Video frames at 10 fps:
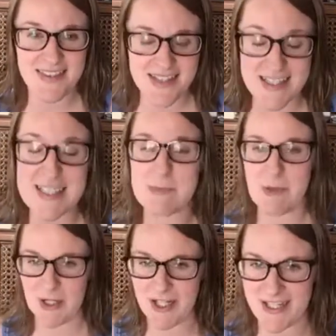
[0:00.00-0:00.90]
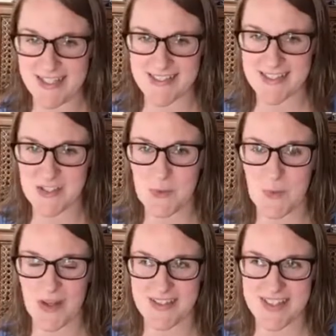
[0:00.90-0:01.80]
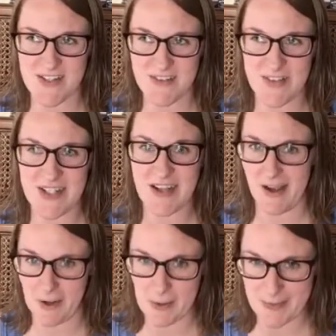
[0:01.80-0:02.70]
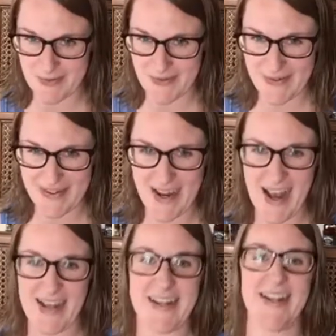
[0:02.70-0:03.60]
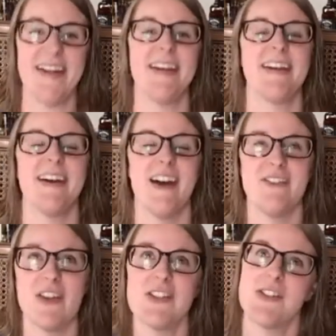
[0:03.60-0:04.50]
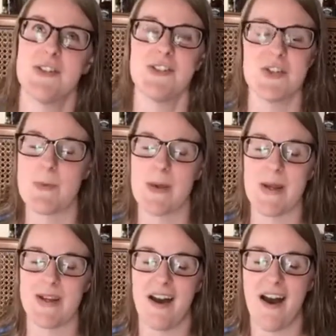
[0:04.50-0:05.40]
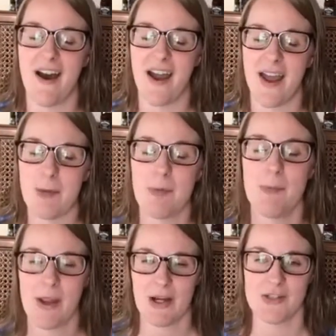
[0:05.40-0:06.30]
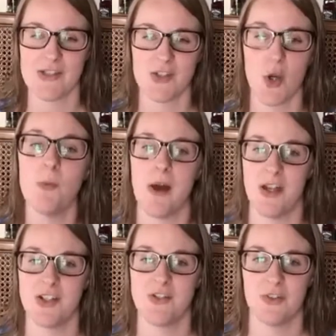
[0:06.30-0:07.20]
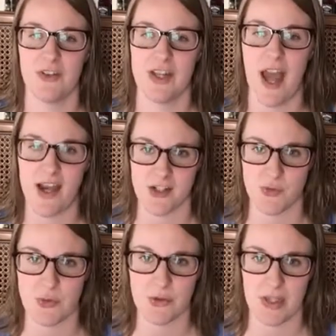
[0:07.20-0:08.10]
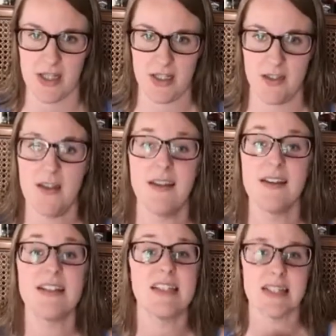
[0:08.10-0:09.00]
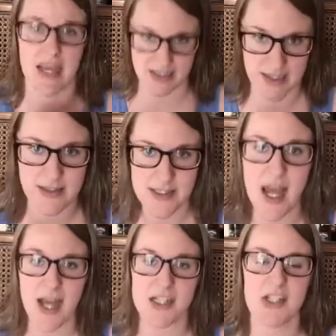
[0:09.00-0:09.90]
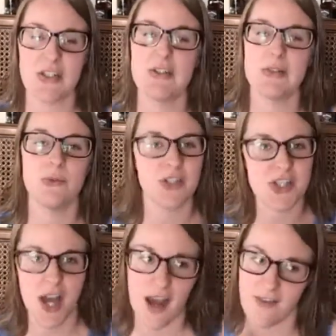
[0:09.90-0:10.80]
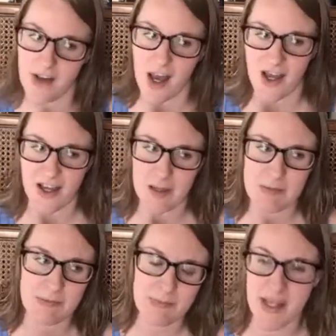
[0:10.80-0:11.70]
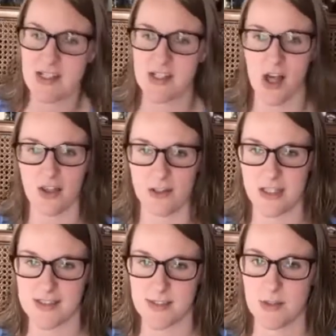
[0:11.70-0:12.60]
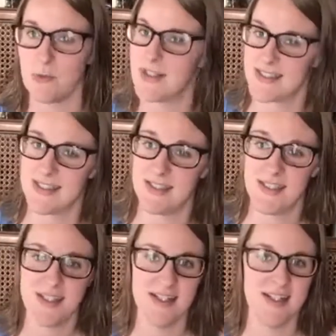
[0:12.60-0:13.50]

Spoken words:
The experience was definitely an eye-opener. I felt so stupid. I prepared so much for the actual, like, getting the tattoo, which I have a high pain tolerance, so it wasn't